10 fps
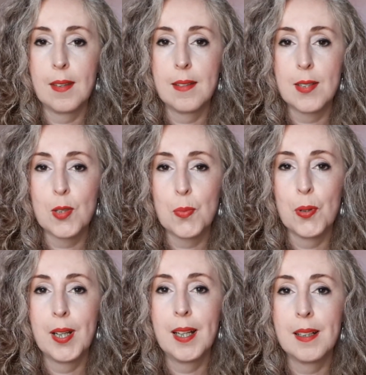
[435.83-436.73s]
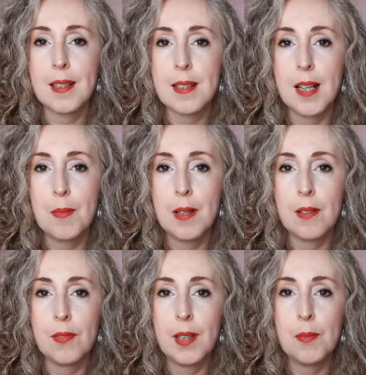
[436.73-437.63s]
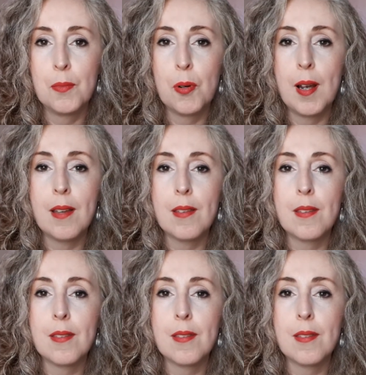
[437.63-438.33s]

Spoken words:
Spring and summer of the in-breath,